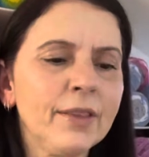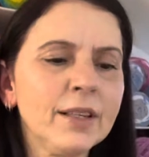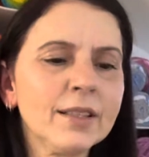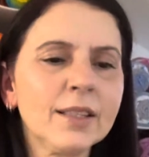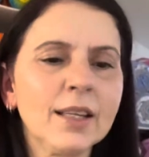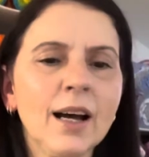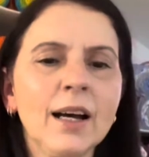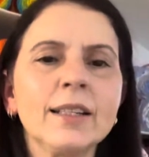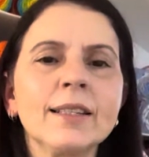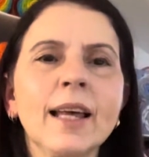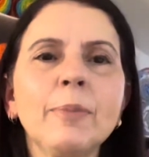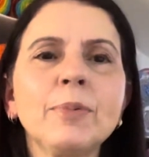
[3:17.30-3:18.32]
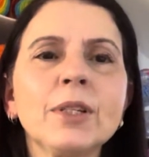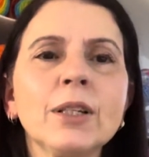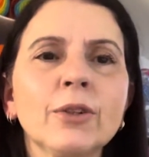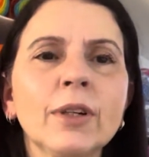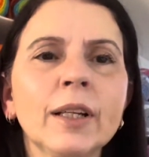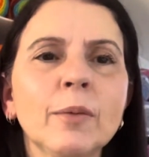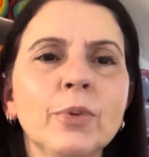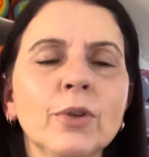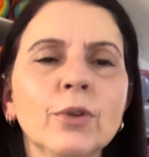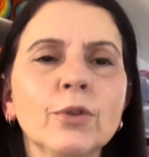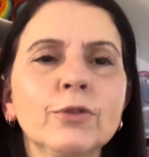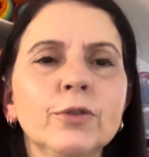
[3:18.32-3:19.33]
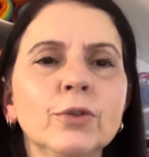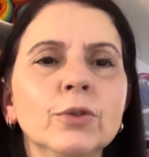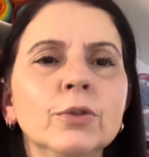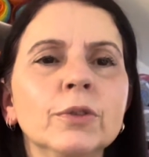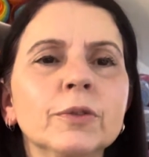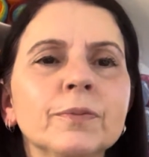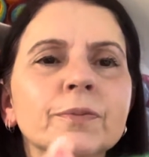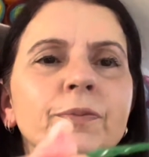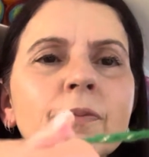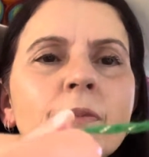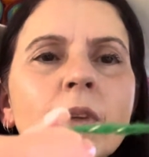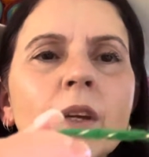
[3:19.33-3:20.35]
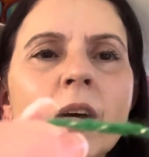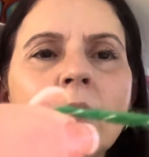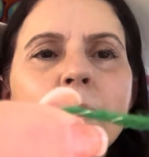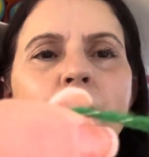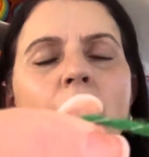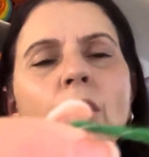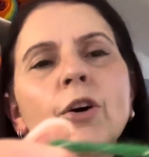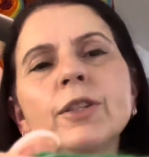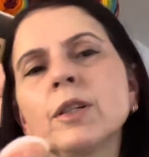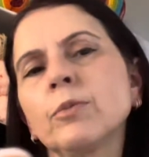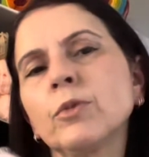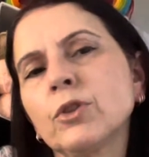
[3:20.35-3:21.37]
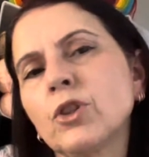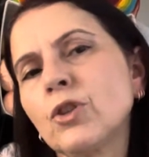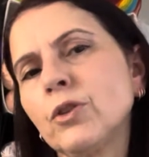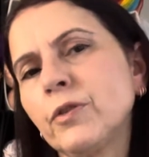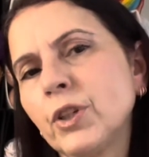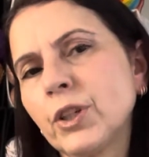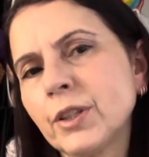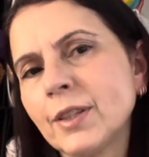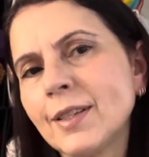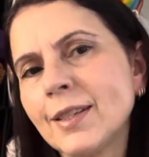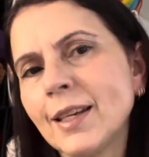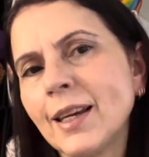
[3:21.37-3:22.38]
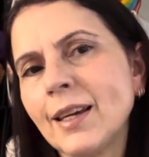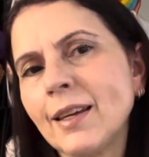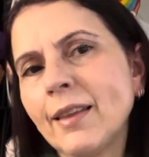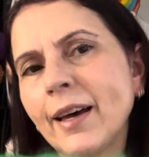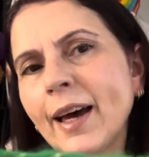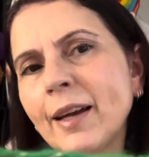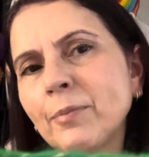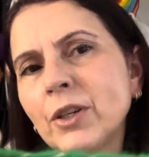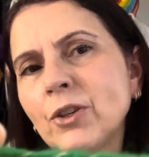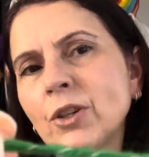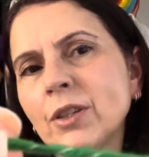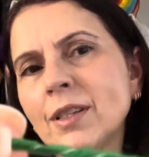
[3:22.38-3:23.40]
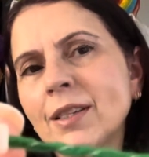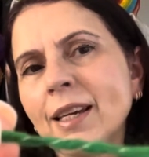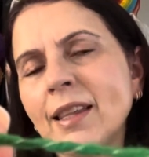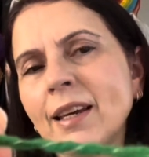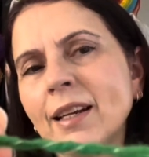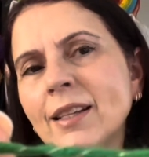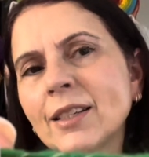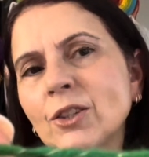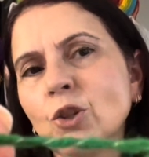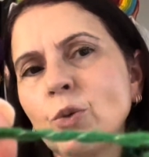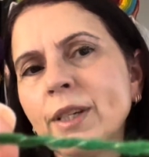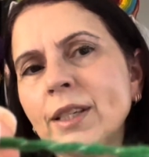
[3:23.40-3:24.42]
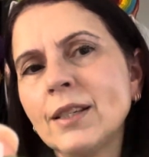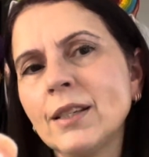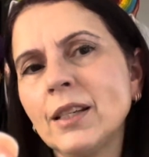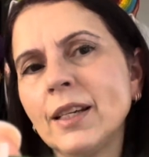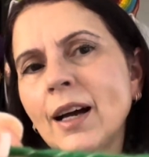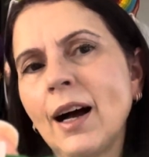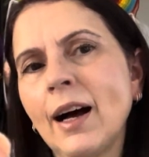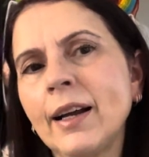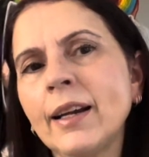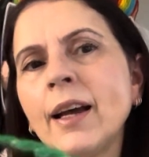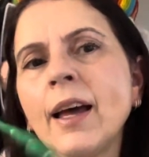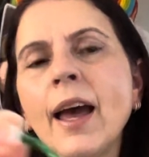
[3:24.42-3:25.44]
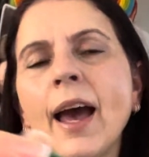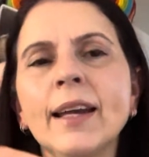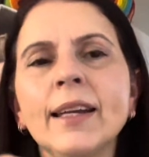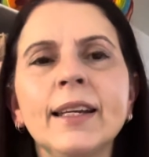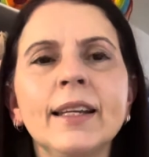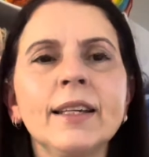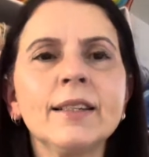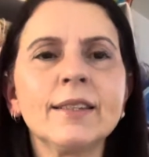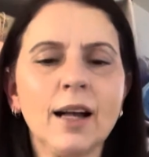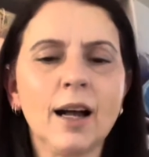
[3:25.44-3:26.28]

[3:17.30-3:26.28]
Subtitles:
this yarn is absolutely beautiful up close. I'm not sure if you can see that, but you can see that it's a twisted yarn, and it is